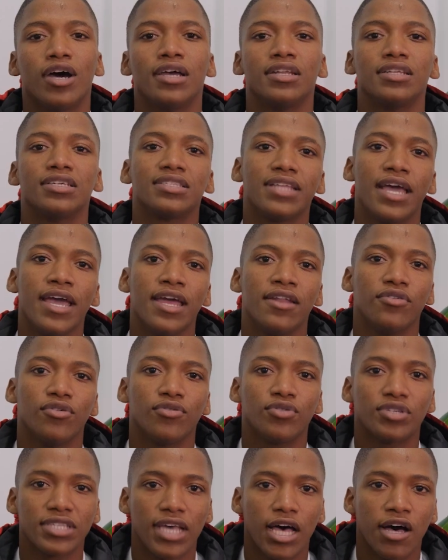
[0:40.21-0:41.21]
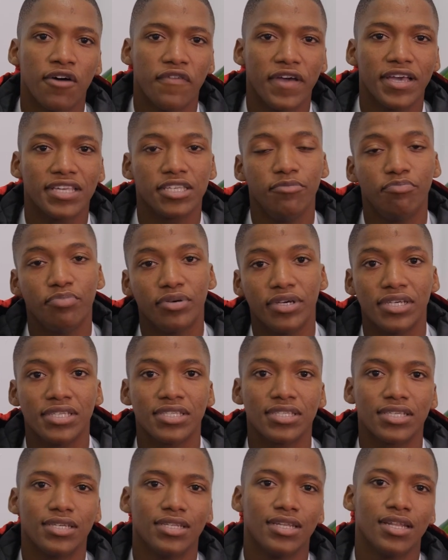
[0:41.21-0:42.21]
understand yourself as a
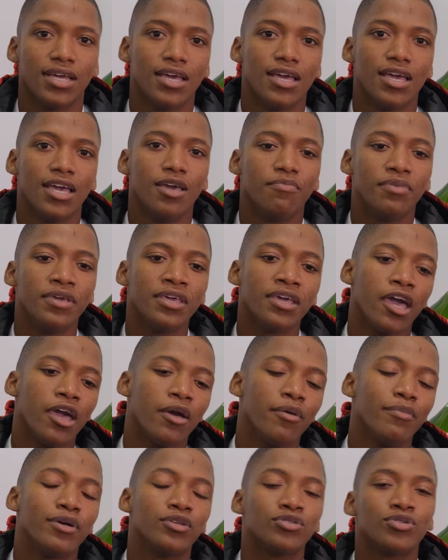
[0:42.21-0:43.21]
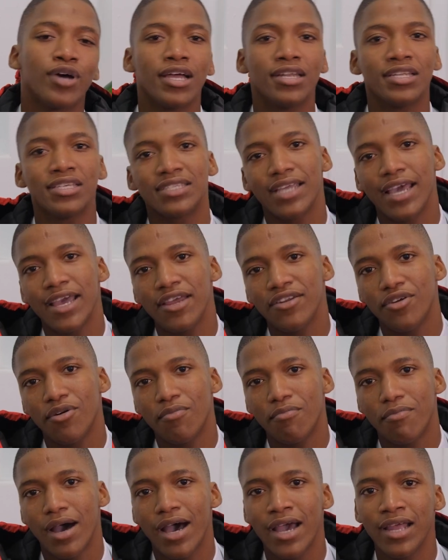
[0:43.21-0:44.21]
person, being able to understand your
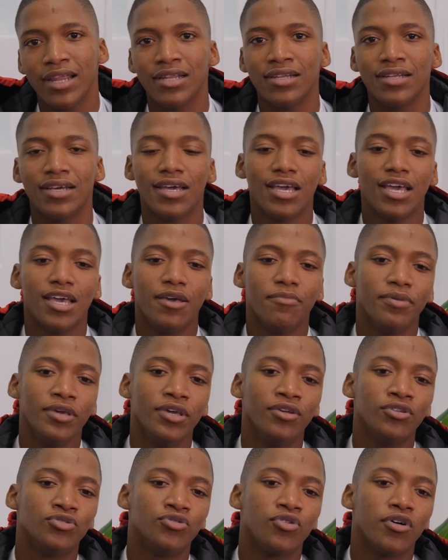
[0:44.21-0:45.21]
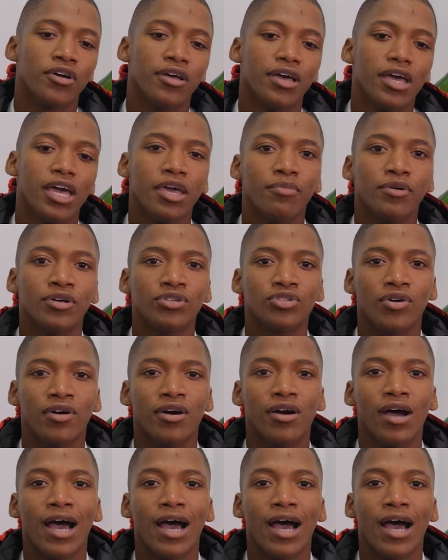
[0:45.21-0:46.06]
mind, being able to